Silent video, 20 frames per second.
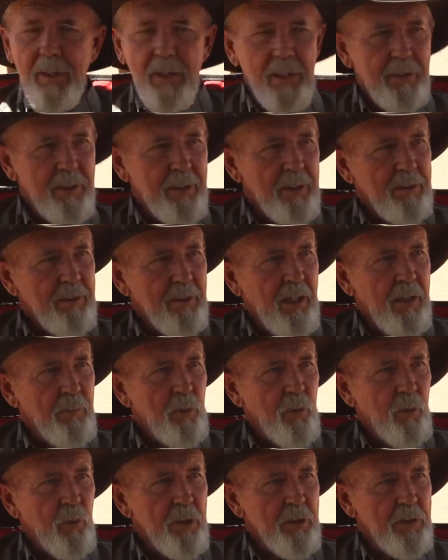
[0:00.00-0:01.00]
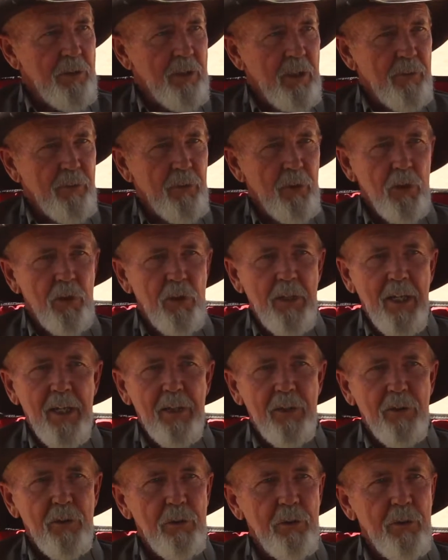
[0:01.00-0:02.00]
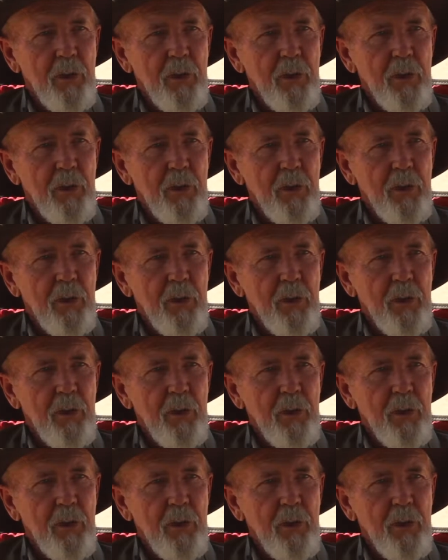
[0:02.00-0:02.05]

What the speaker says: I think Tom Doran said, if you learn how to